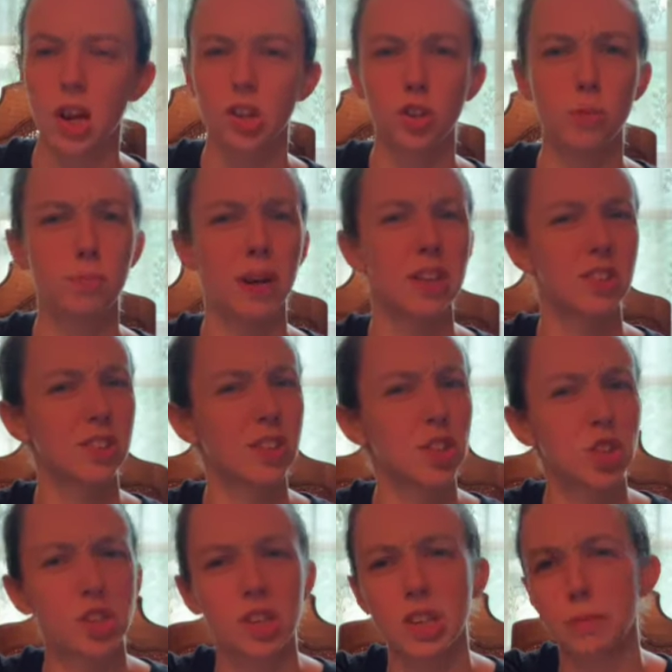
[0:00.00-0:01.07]
to basically
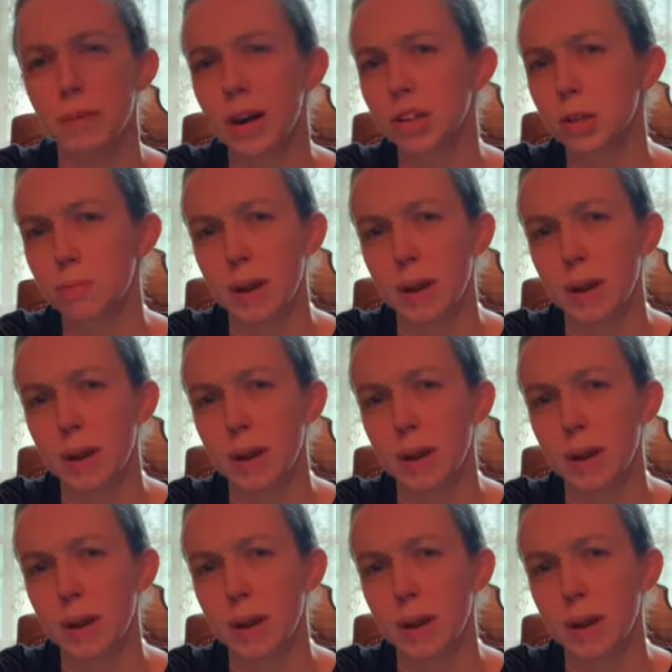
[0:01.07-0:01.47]
just email the